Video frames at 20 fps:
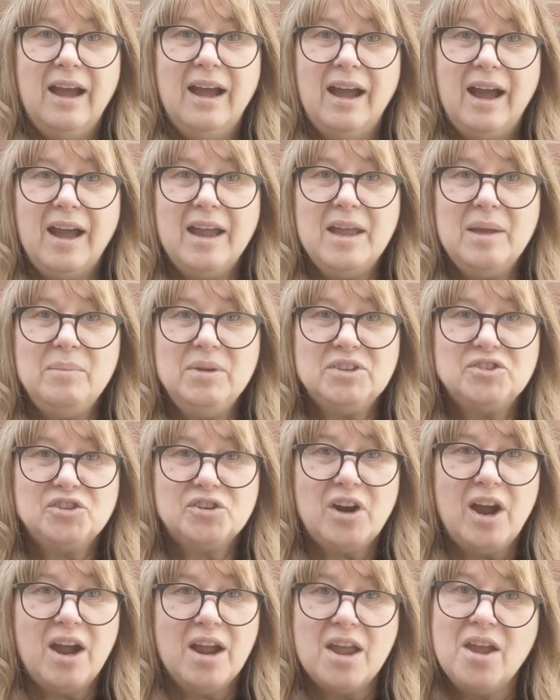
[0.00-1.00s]
I am a
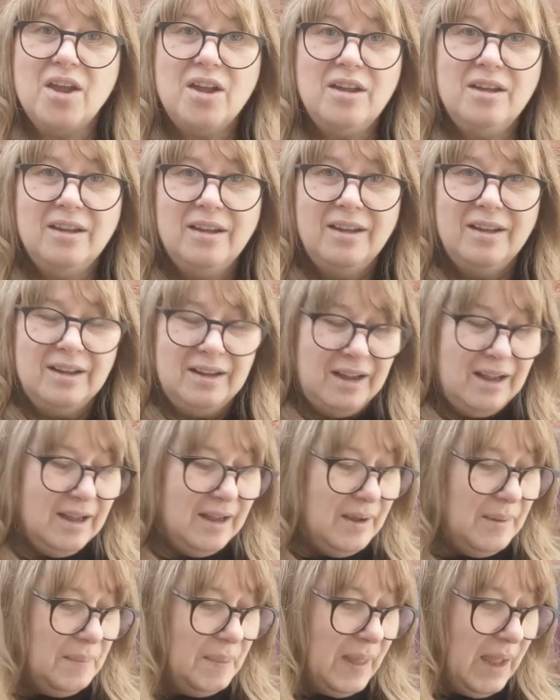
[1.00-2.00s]
trier.
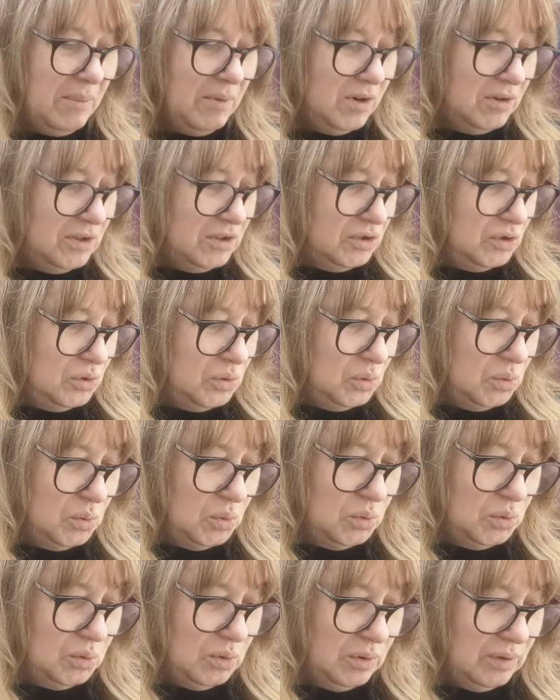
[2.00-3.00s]
I'm going to
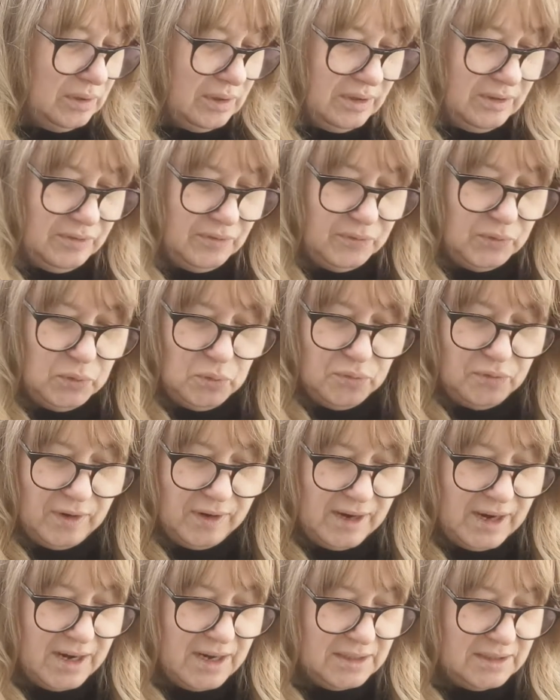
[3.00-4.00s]
do a few
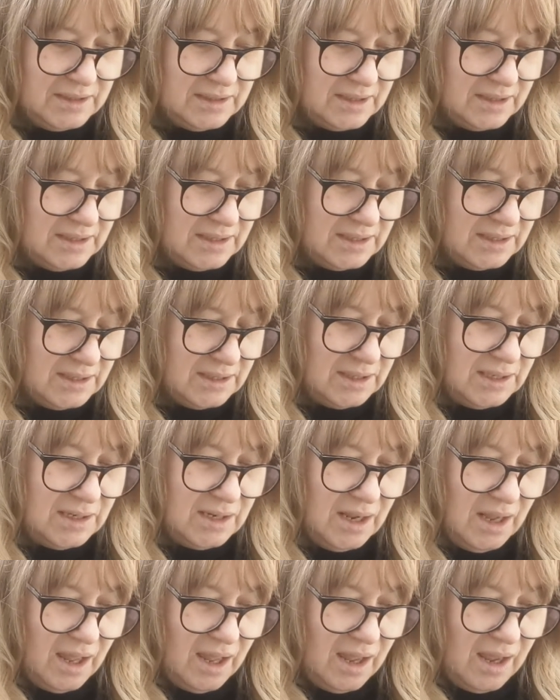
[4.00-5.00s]
varieties and see
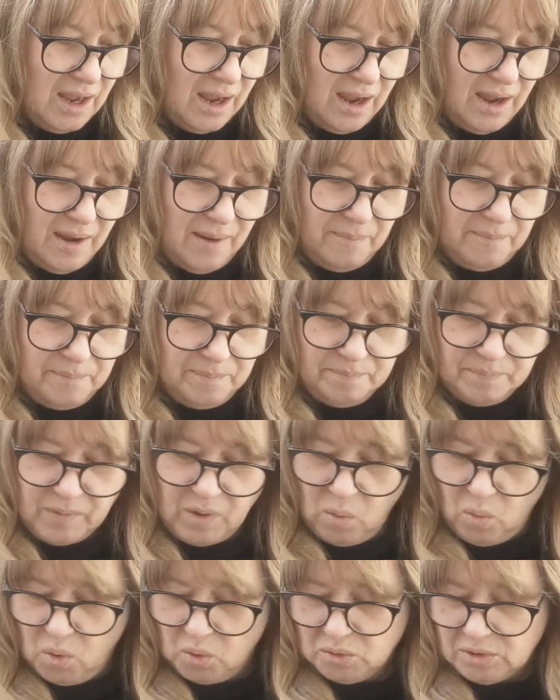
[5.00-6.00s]

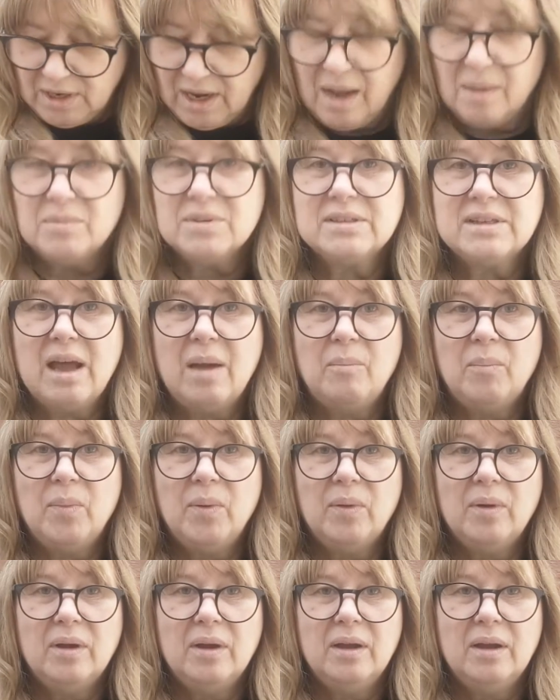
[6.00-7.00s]
what comes
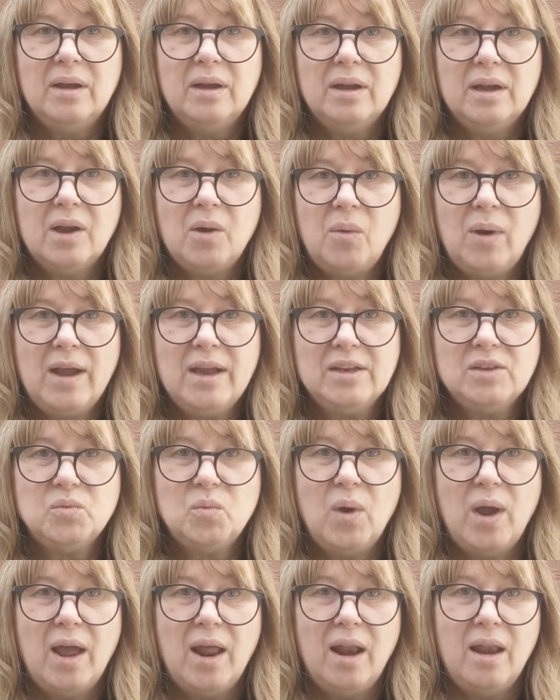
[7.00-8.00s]
up quite
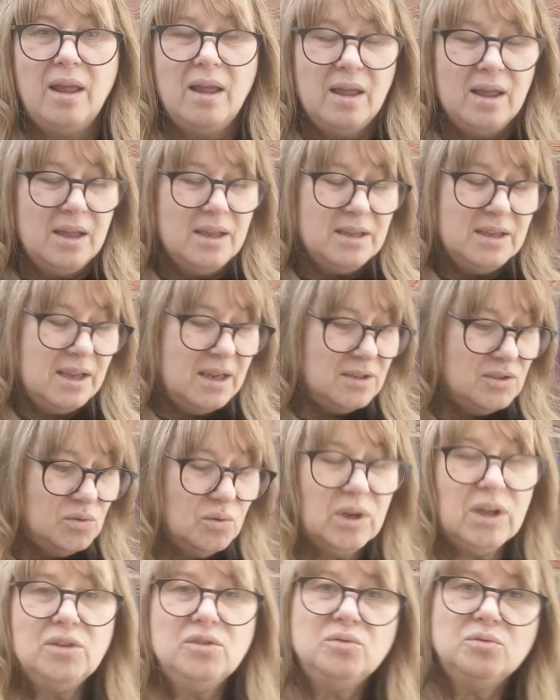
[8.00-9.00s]
well. Yes, you
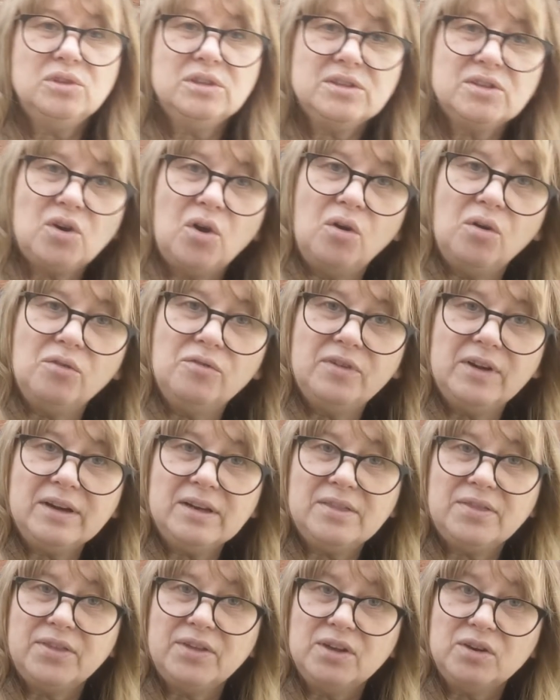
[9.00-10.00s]
can do this all very
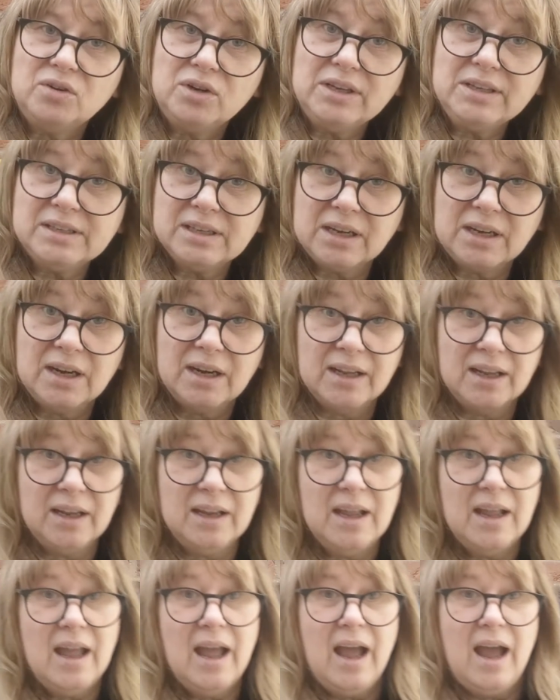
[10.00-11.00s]

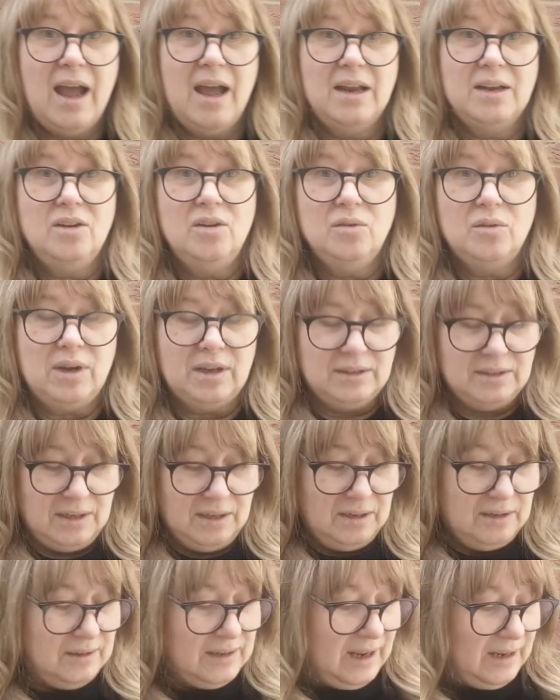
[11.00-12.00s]
theoretically and look at
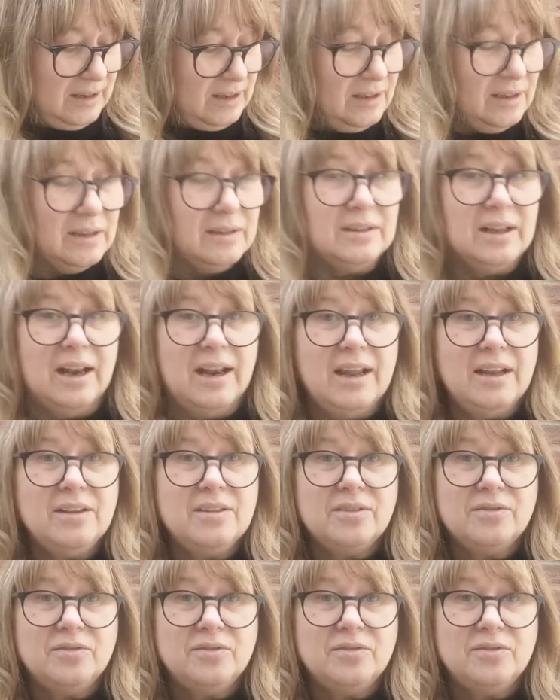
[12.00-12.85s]
the length